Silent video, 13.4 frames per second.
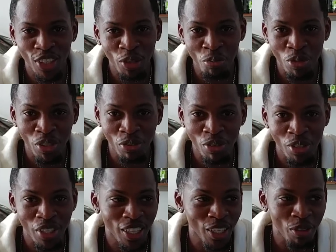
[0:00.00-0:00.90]
of the money to
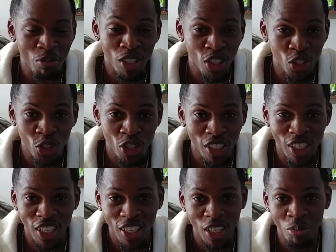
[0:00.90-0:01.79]
insure the car.